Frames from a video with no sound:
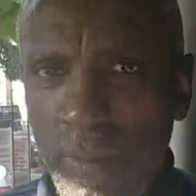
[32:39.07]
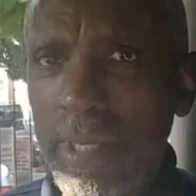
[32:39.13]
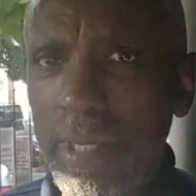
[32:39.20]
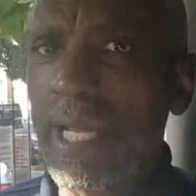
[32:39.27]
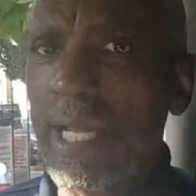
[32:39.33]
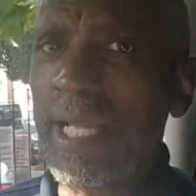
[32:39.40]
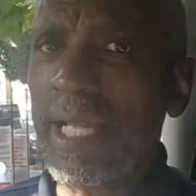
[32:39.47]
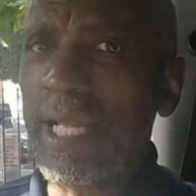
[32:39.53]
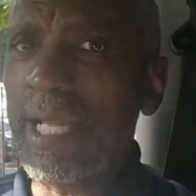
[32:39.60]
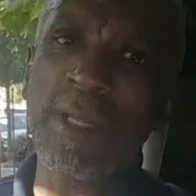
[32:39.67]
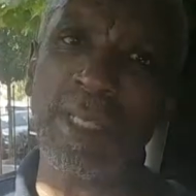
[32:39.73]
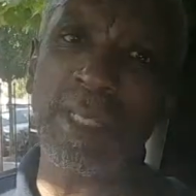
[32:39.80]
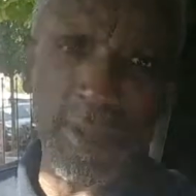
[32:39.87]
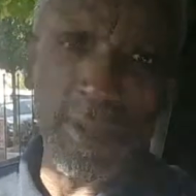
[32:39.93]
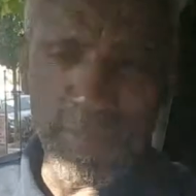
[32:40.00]
that turned into a
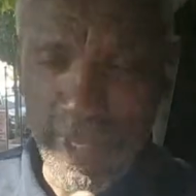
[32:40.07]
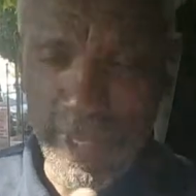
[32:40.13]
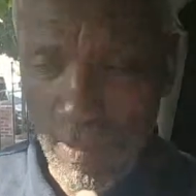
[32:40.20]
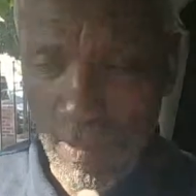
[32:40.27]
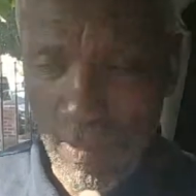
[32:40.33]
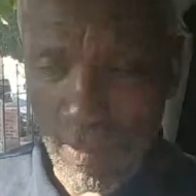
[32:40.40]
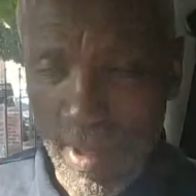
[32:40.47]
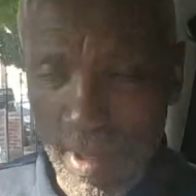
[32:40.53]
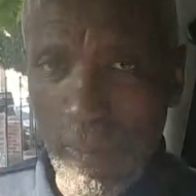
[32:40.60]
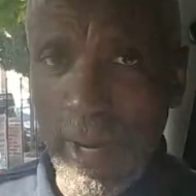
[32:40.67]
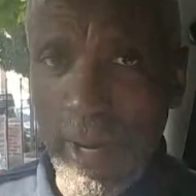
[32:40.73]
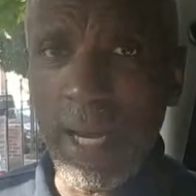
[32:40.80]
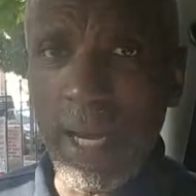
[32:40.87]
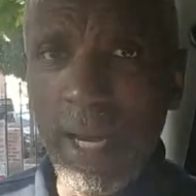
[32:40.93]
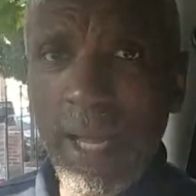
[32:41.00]
complete rewire.
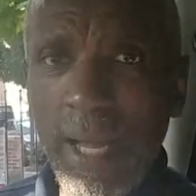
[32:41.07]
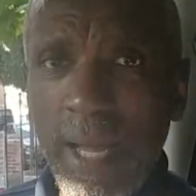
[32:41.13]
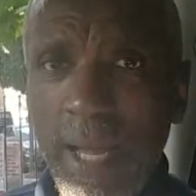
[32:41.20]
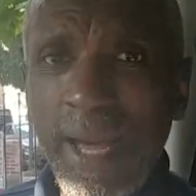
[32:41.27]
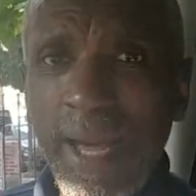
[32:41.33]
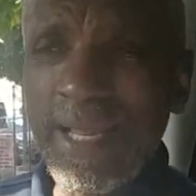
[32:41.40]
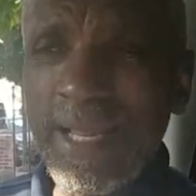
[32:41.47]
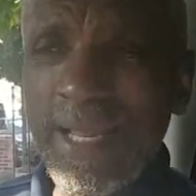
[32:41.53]
And